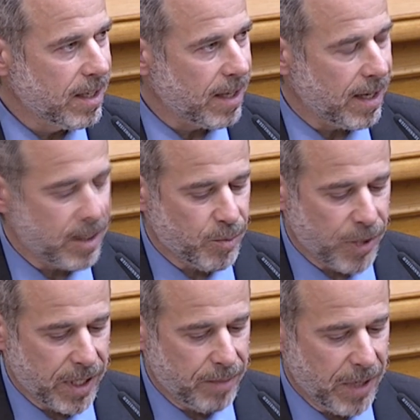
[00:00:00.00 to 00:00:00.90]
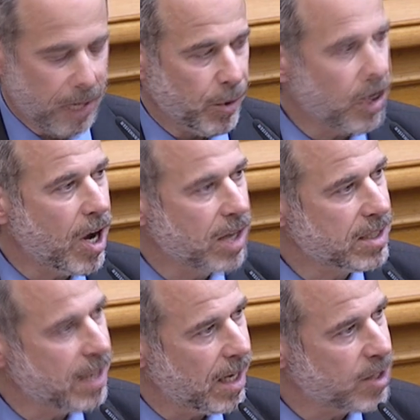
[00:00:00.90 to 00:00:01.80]
And it's pretty minimal
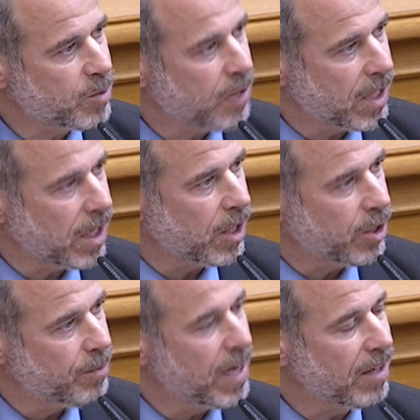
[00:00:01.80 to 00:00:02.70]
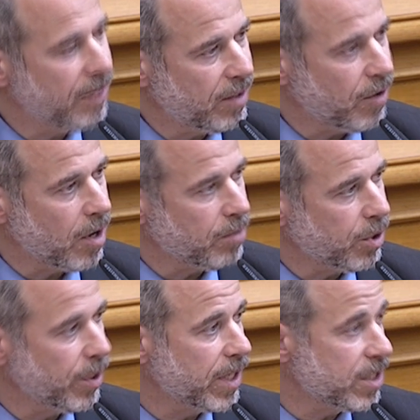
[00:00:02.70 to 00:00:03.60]
cost to us, but a good benefit for our
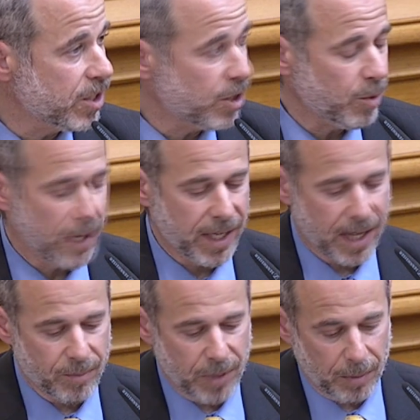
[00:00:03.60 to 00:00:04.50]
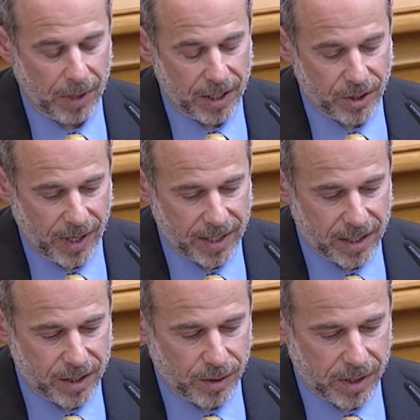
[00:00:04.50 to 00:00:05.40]
employees and a good way to get people on
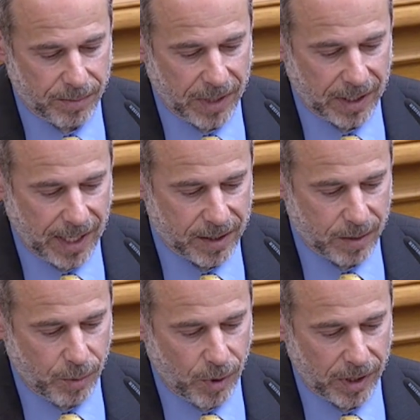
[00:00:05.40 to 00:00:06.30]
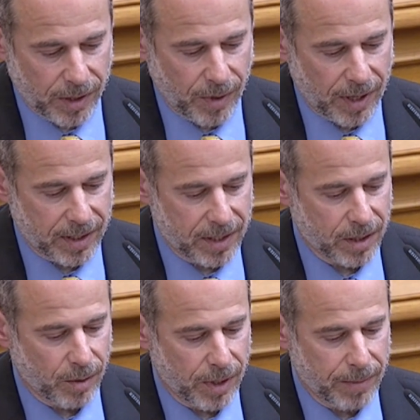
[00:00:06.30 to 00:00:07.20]
transit. So something that I supported throughout these
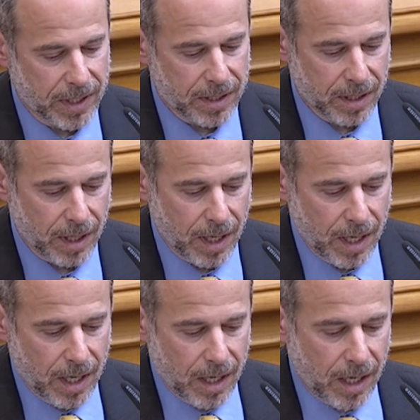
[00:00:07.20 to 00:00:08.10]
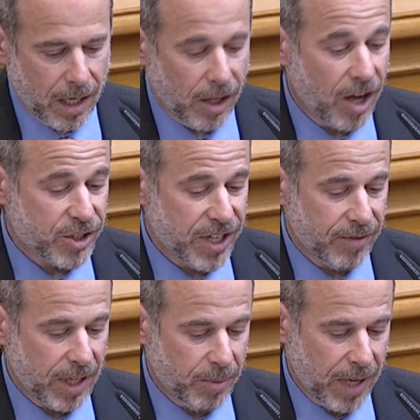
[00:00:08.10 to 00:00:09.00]
agreements.
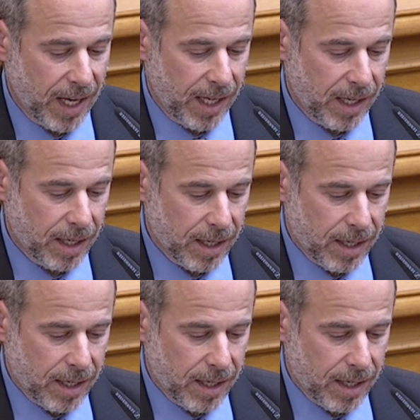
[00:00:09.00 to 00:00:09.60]
Longevity pay